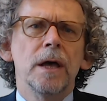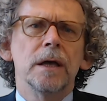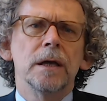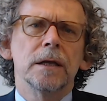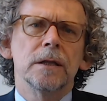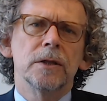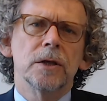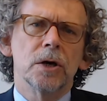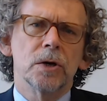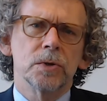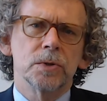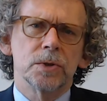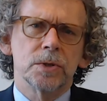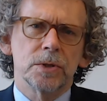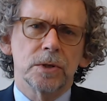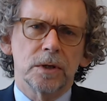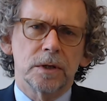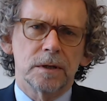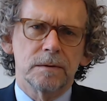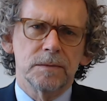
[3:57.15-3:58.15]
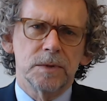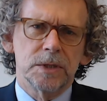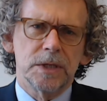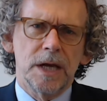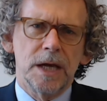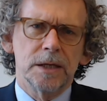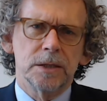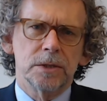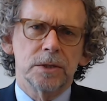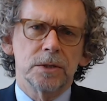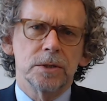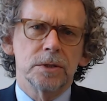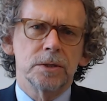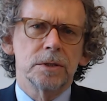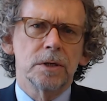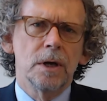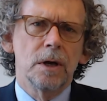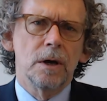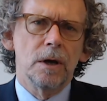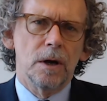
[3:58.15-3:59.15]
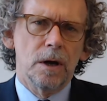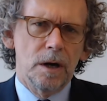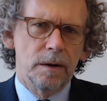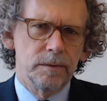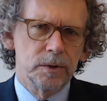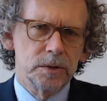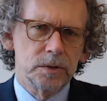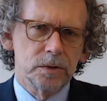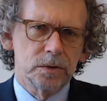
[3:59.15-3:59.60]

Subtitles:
in those circumstances, arbitral